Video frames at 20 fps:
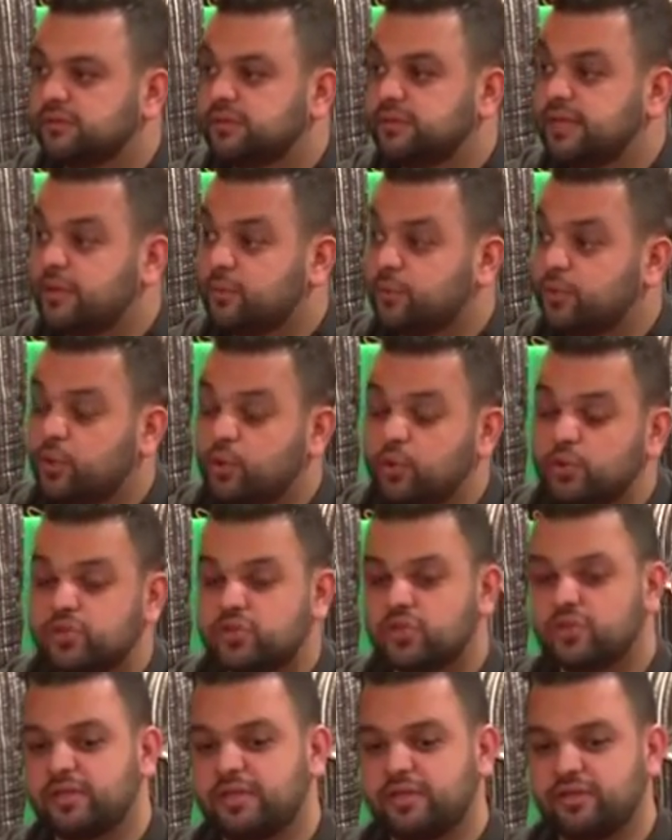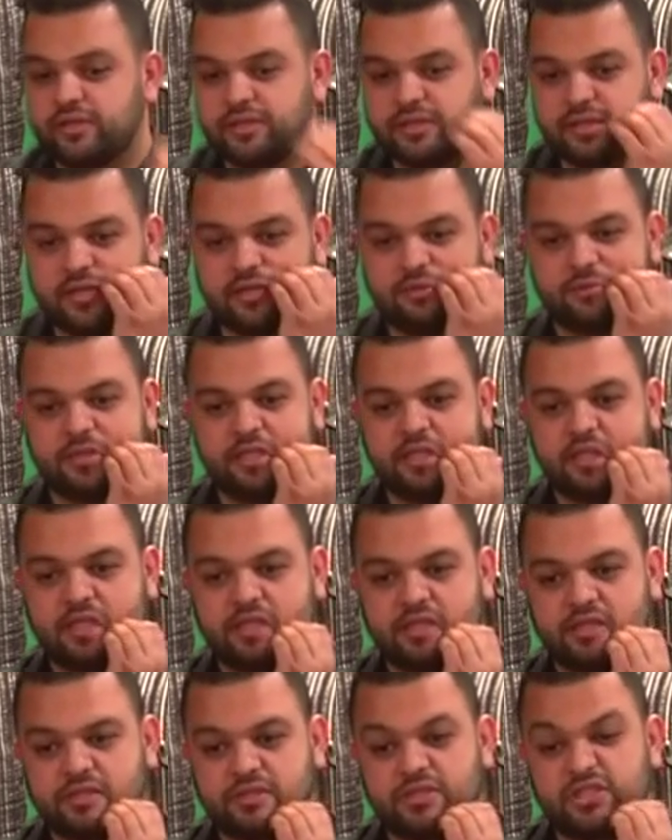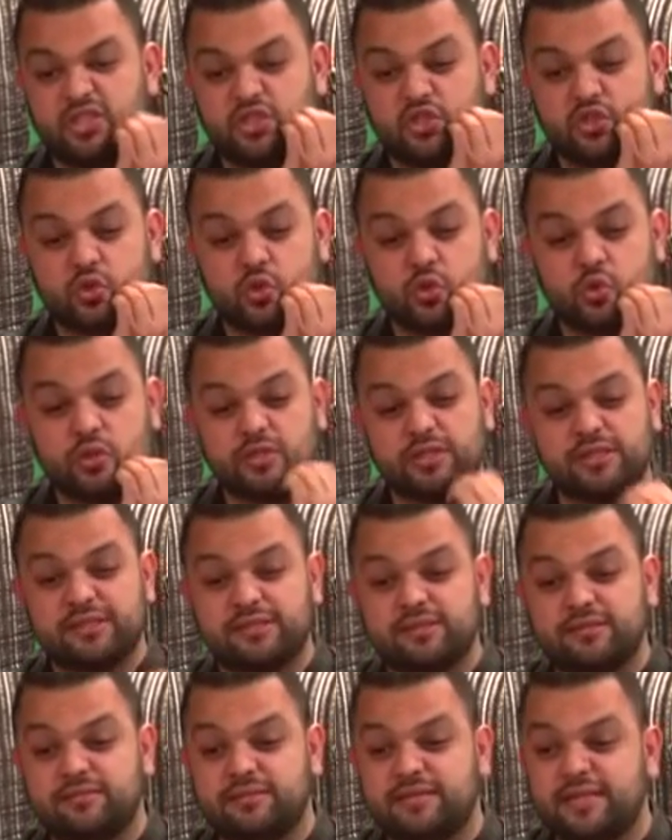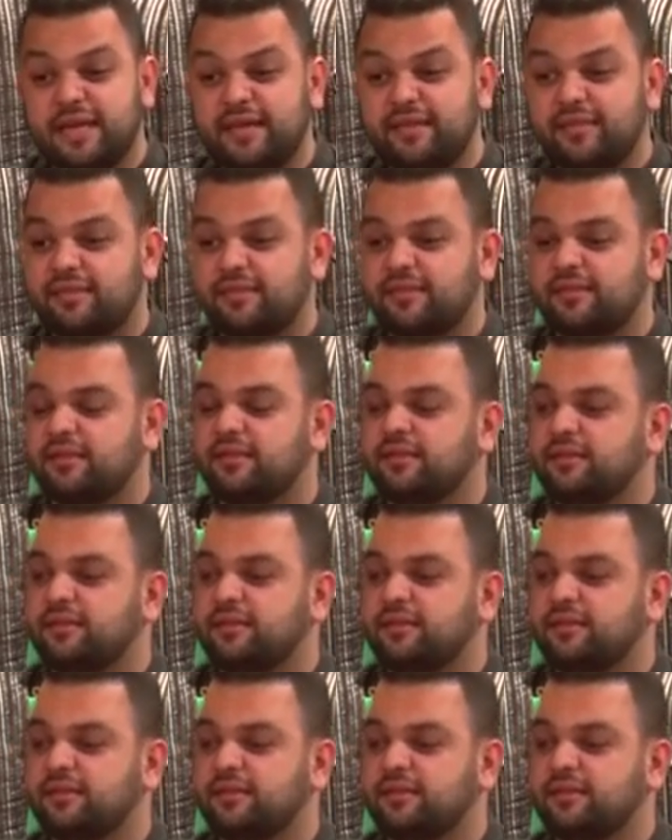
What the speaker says: that were also there in Karbala. She saw the death